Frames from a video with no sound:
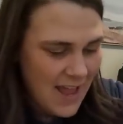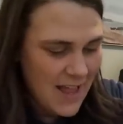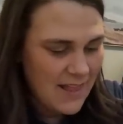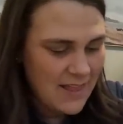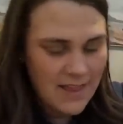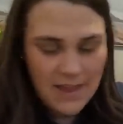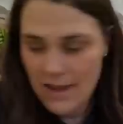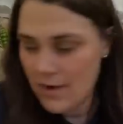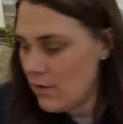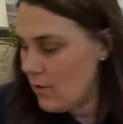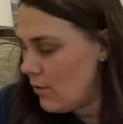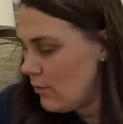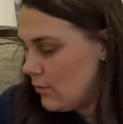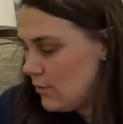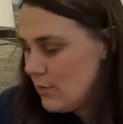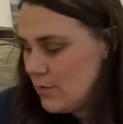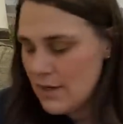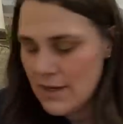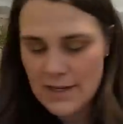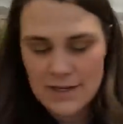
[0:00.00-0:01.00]
And then, oh,
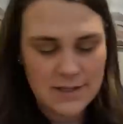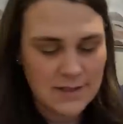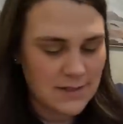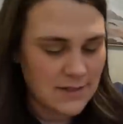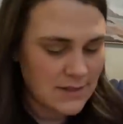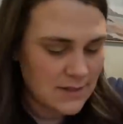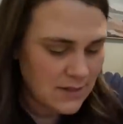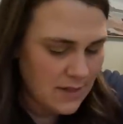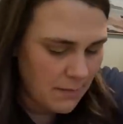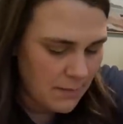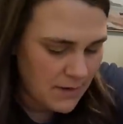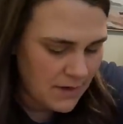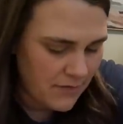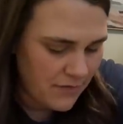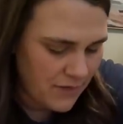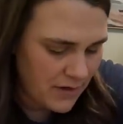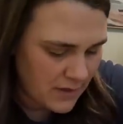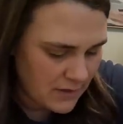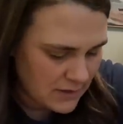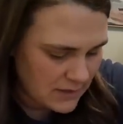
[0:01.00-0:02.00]
Luna is coming
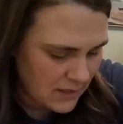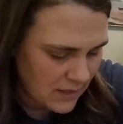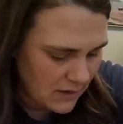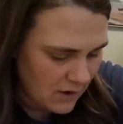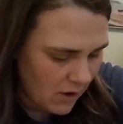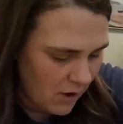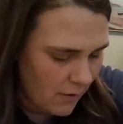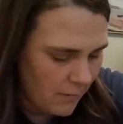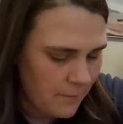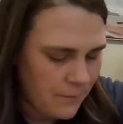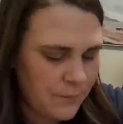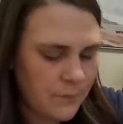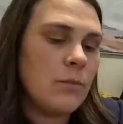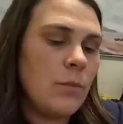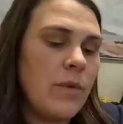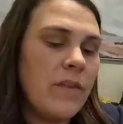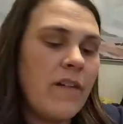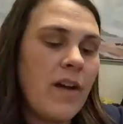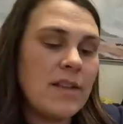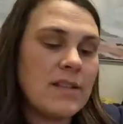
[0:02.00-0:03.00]
to see it all.
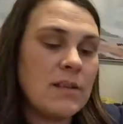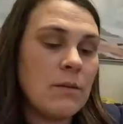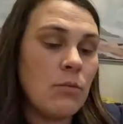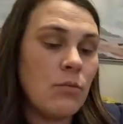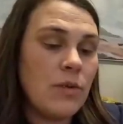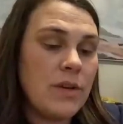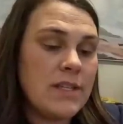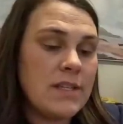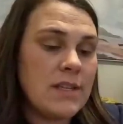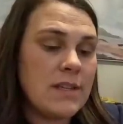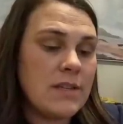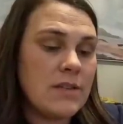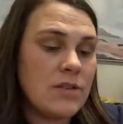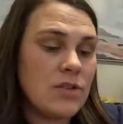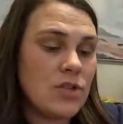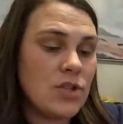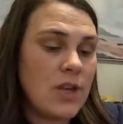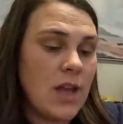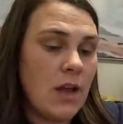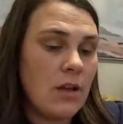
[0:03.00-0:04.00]
We've got some Reese's
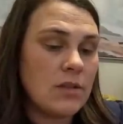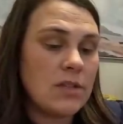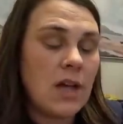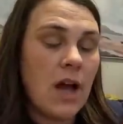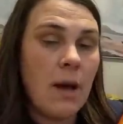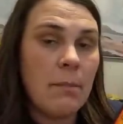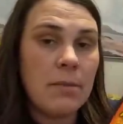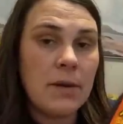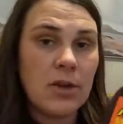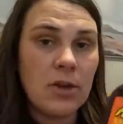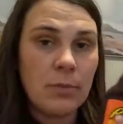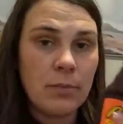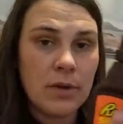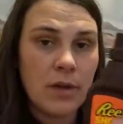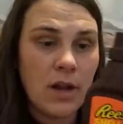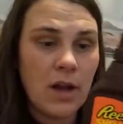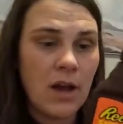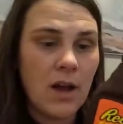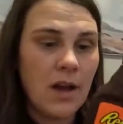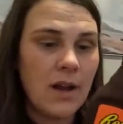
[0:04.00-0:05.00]
shell topping you
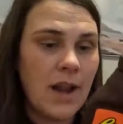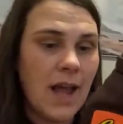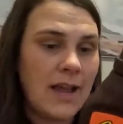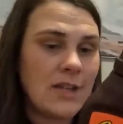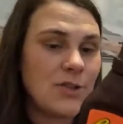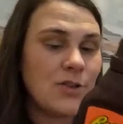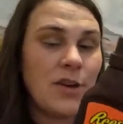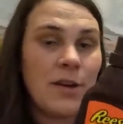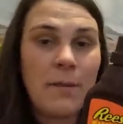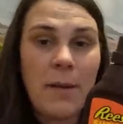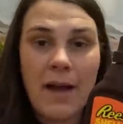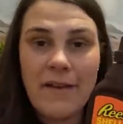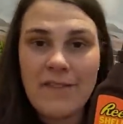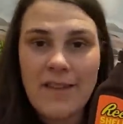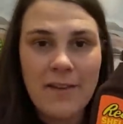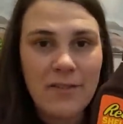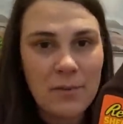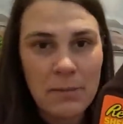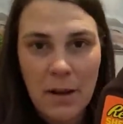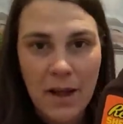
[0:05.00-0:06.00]
put on ice cream. I've
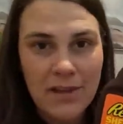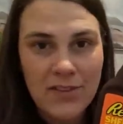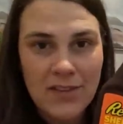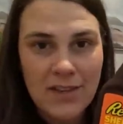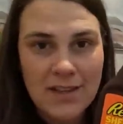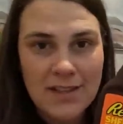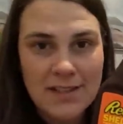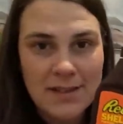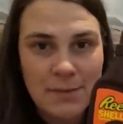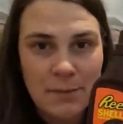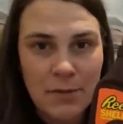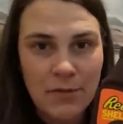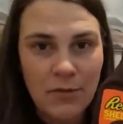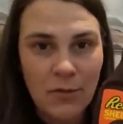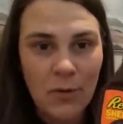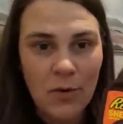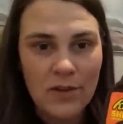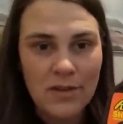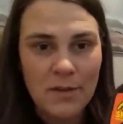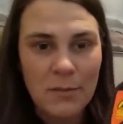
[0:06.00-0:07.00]
never bought this
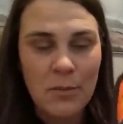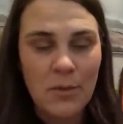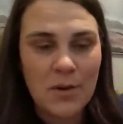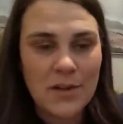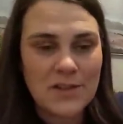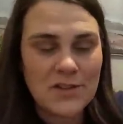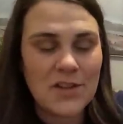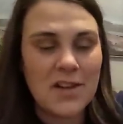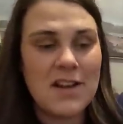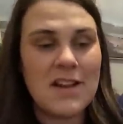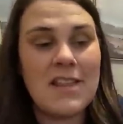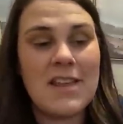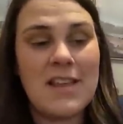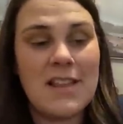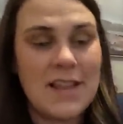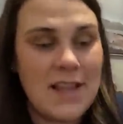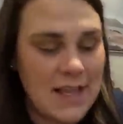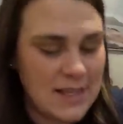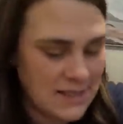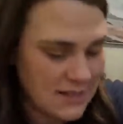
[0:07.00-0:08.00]
before. The boys are gonna
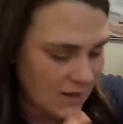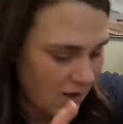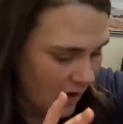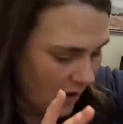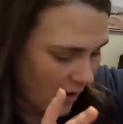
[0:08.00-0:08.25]
think that's